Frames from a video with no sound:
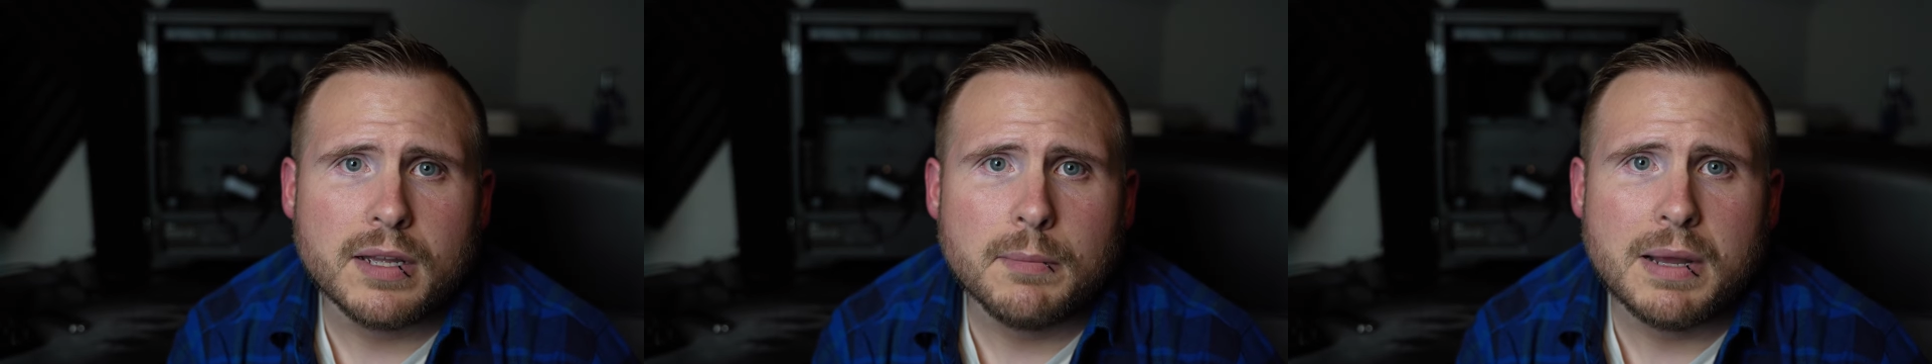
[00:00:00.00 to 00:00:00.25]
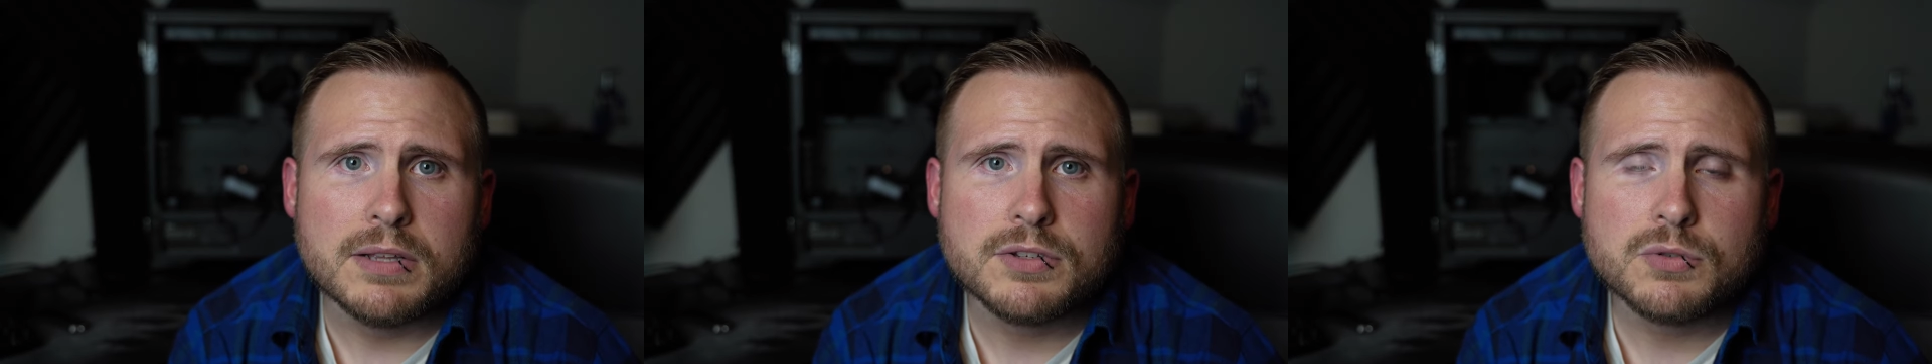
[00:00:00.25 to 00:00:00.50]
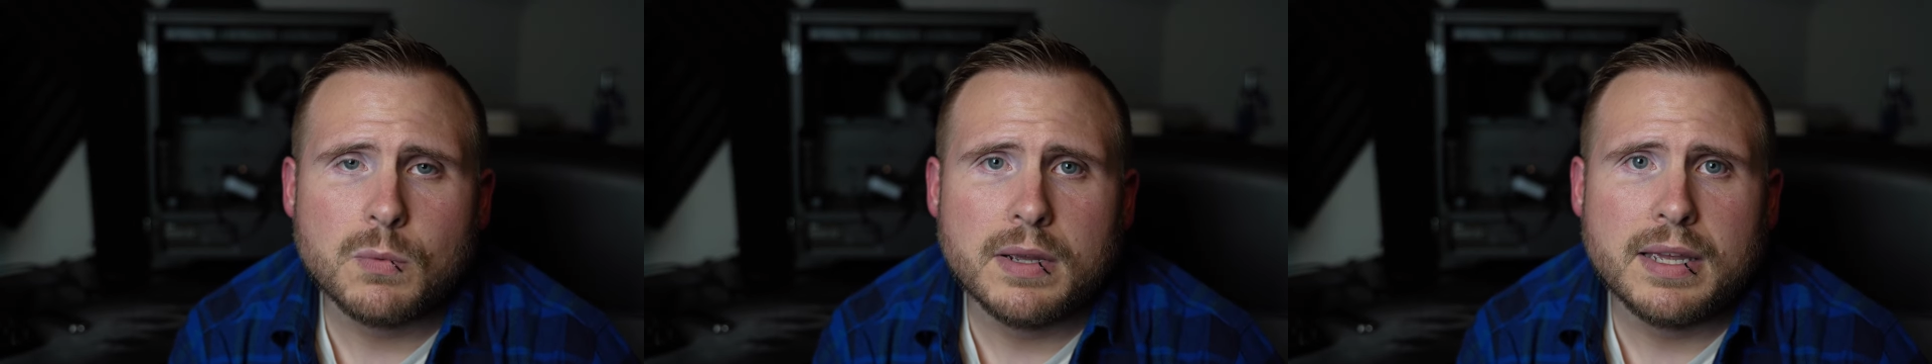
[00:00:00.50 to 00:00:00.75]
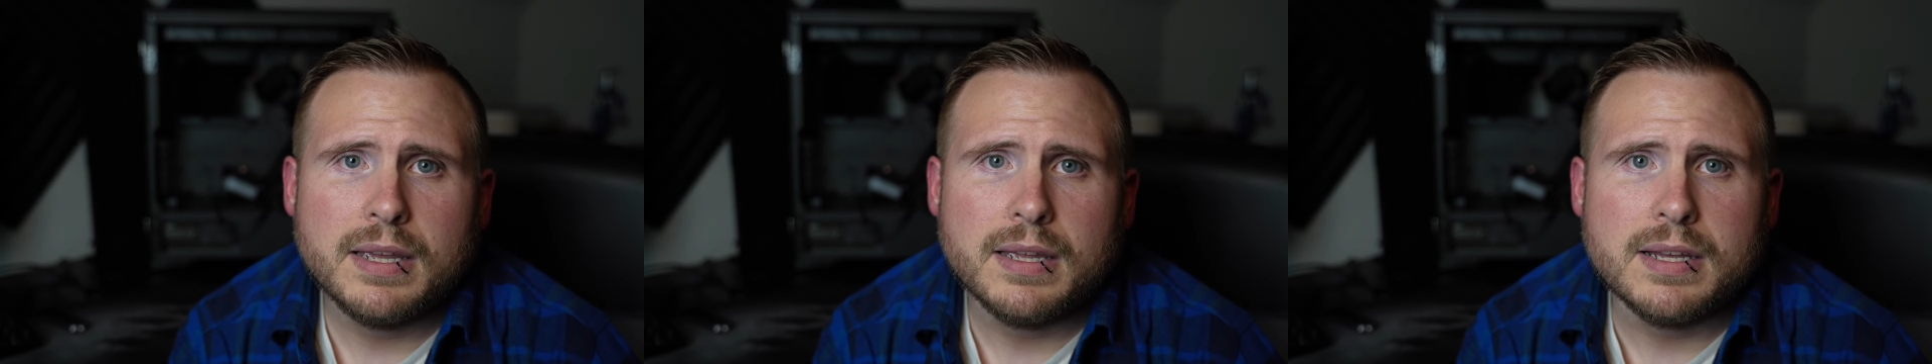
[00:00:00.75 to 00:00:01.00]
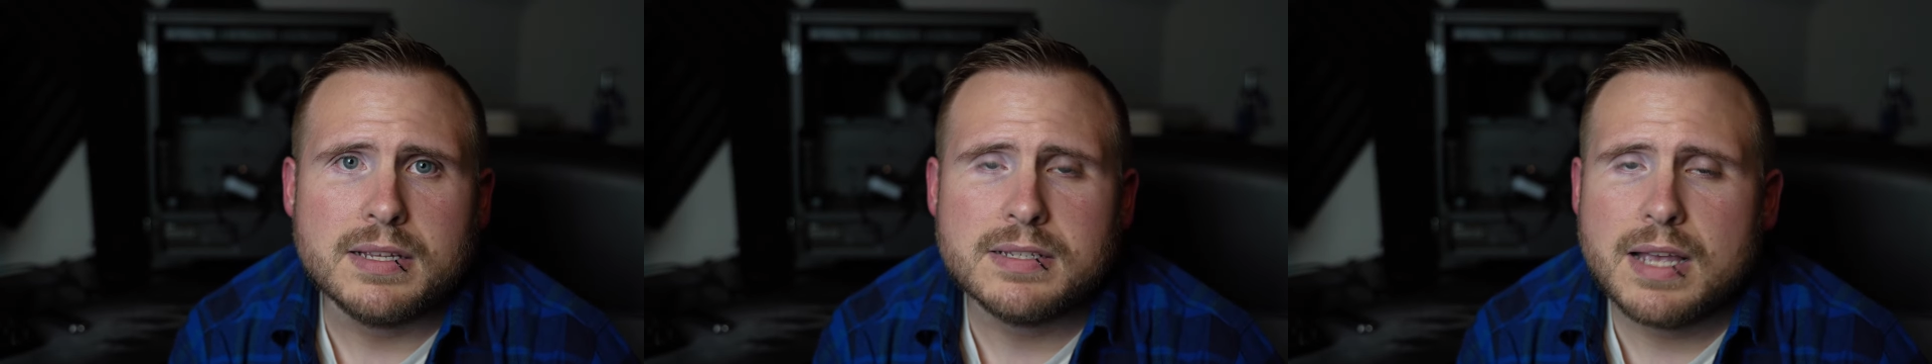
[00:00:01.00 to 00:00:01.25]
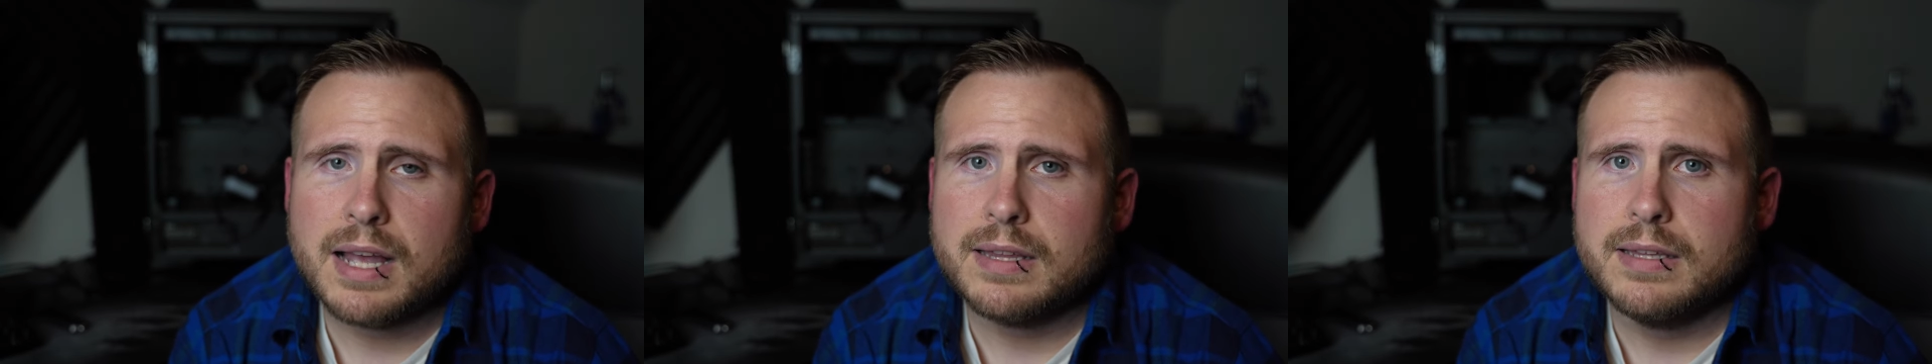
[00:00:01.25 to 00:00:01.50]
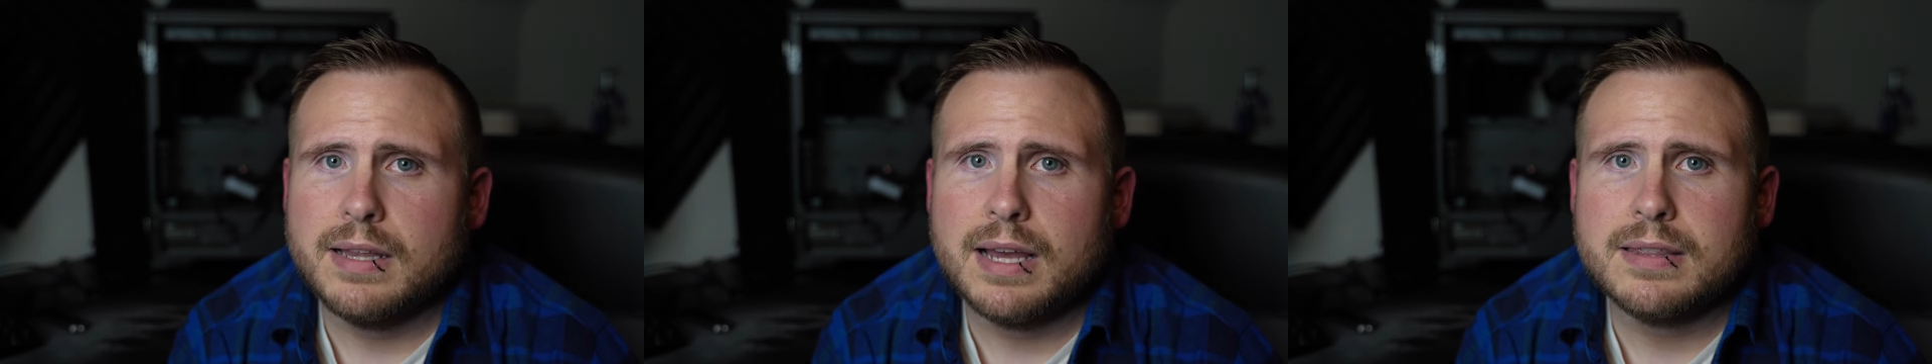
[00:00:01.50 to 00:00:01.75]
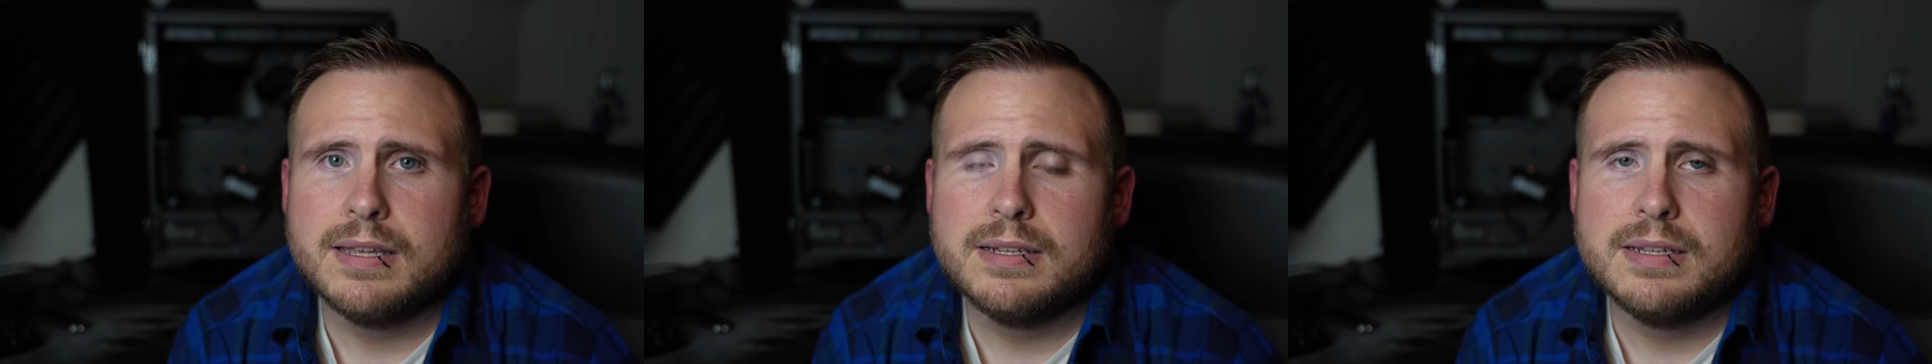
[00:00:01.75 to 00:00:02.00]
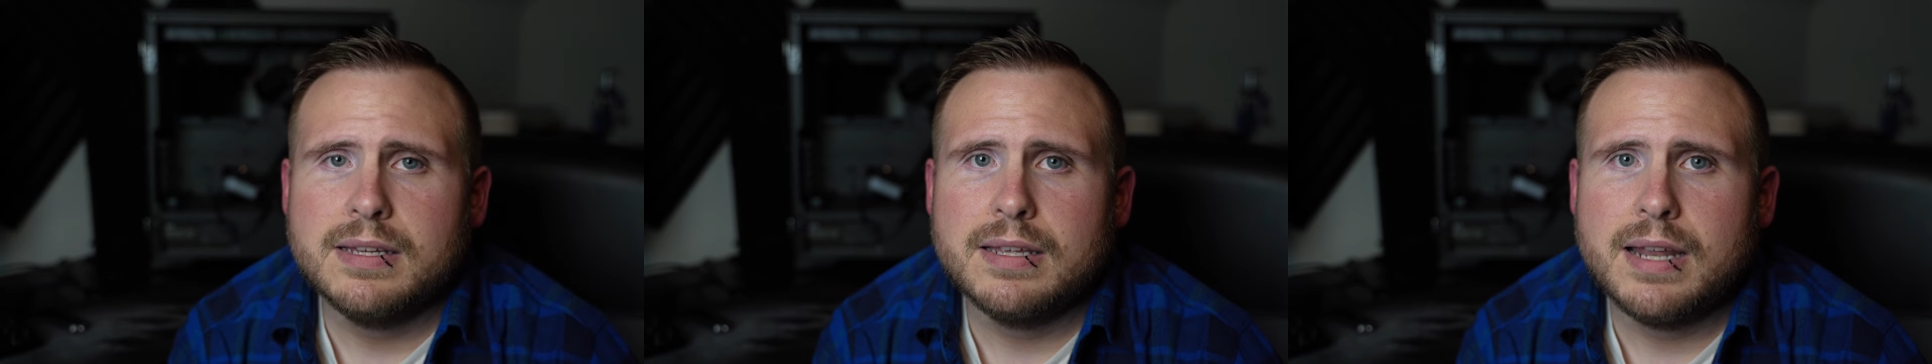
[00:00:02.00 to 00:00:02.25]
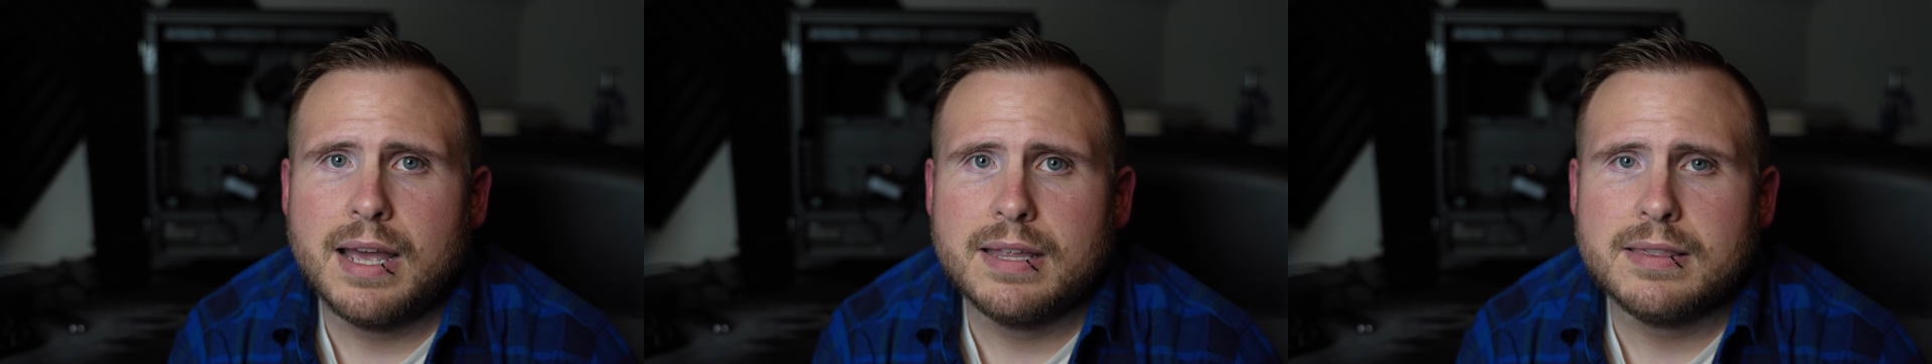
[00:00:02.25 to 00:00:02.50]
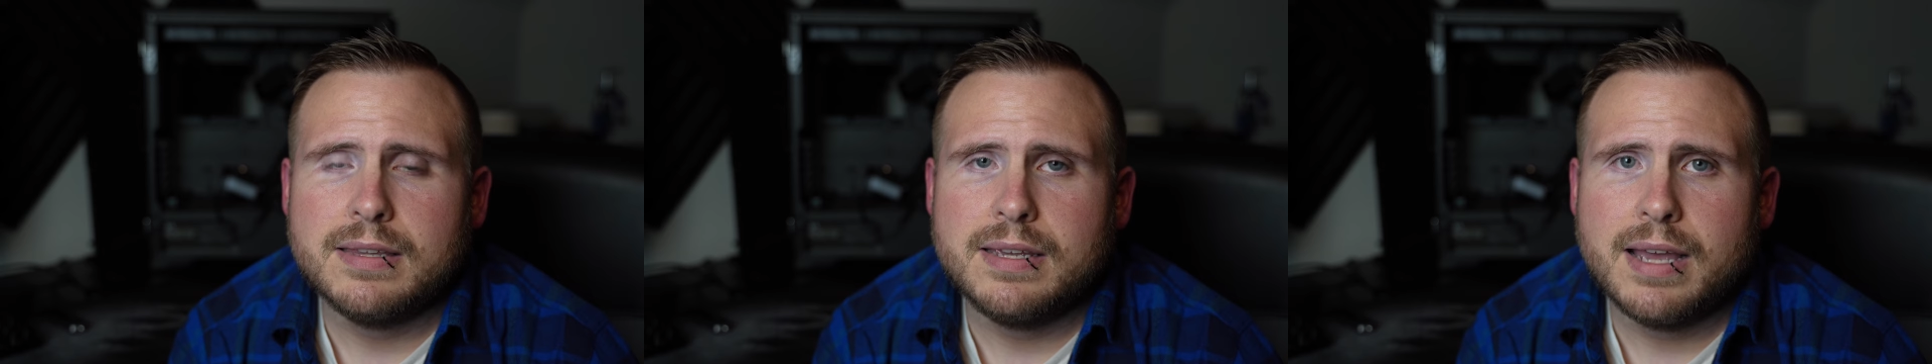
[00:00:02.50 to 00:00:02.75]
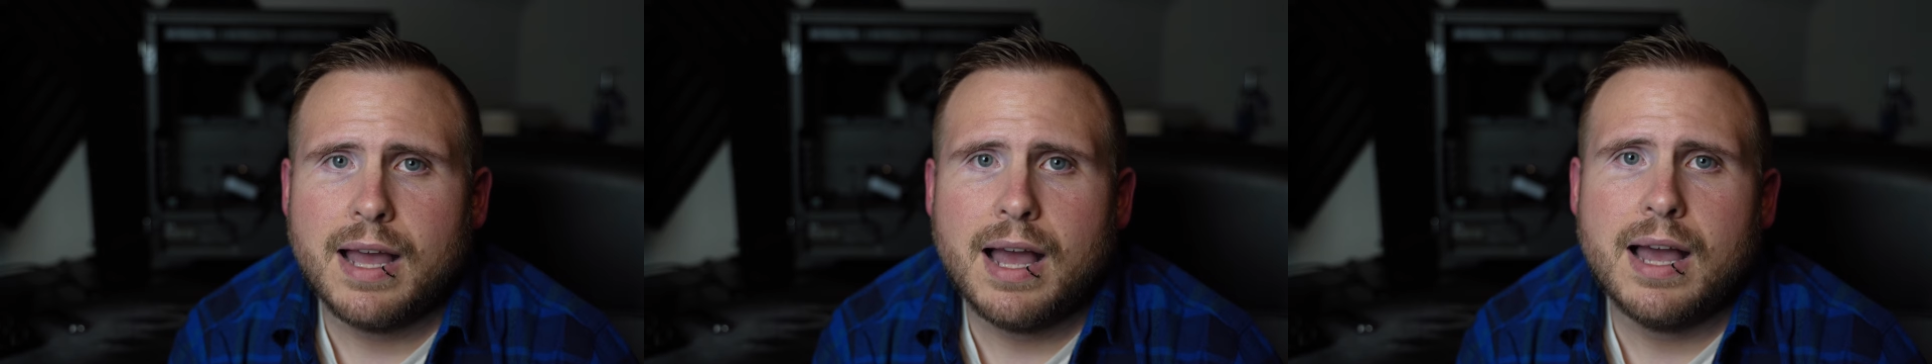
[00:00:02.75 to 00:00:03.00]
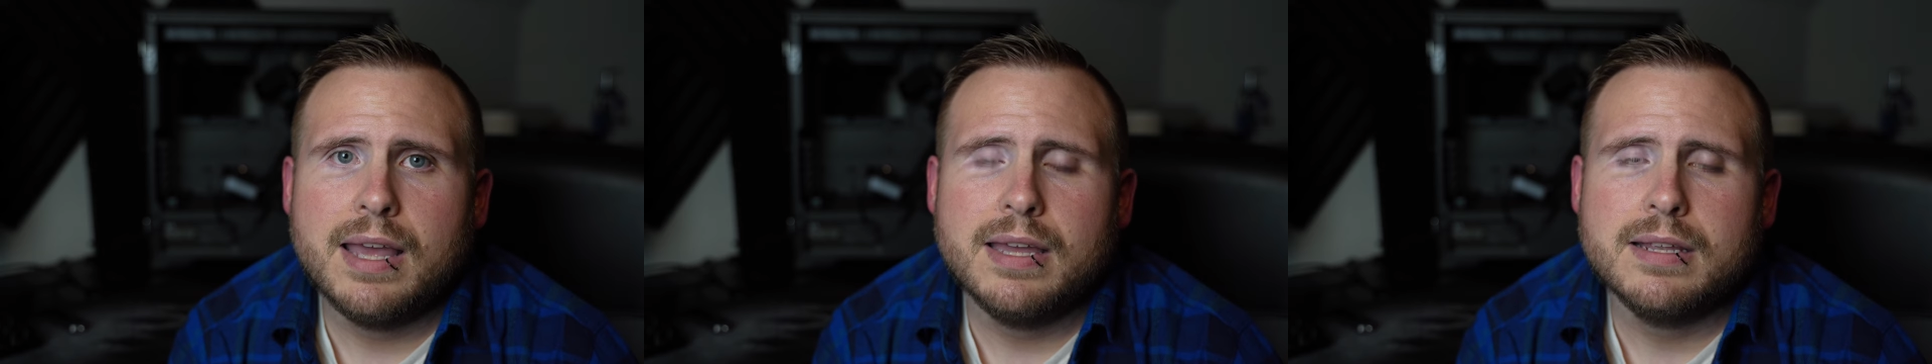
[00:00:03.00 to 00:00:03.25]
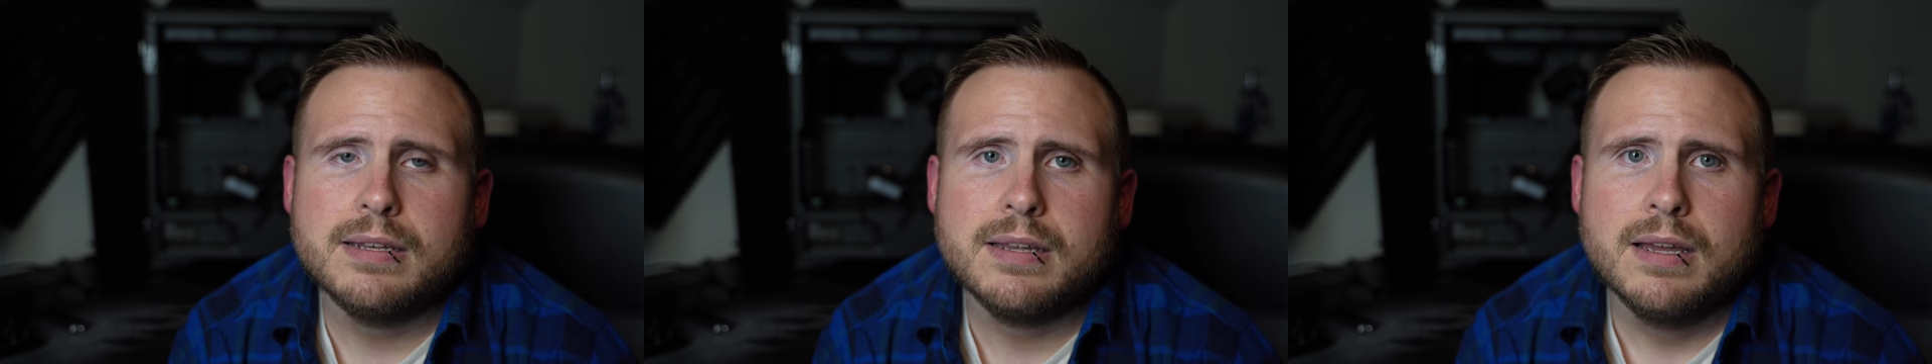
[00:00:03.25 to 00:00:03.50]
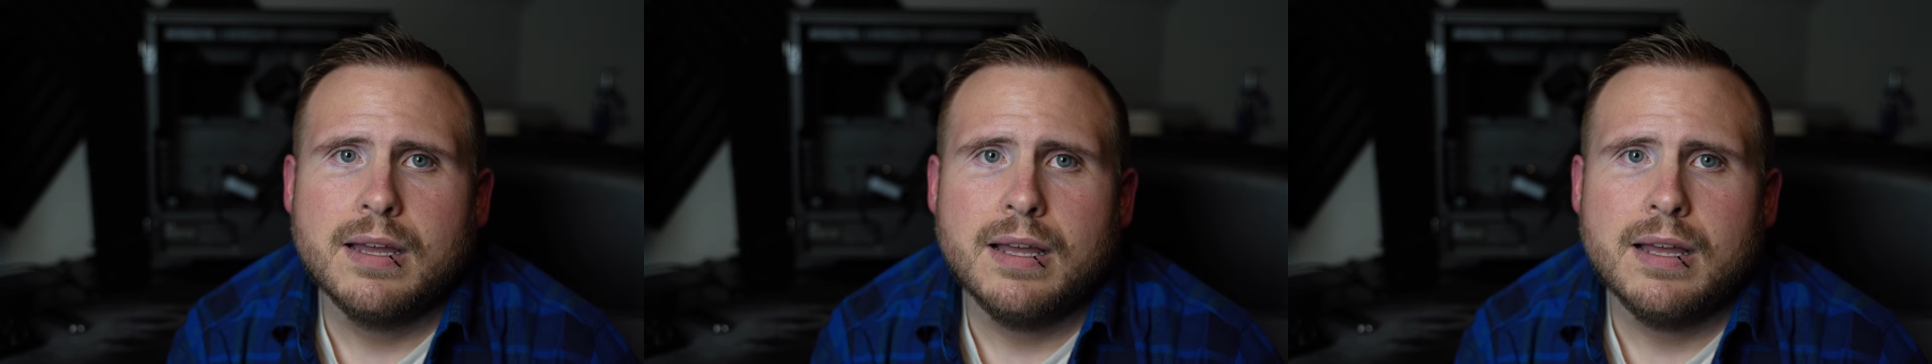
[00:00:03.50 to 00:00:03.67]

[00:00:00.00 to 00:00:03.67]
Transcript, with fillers: come out swinging exactly like they did at the high end.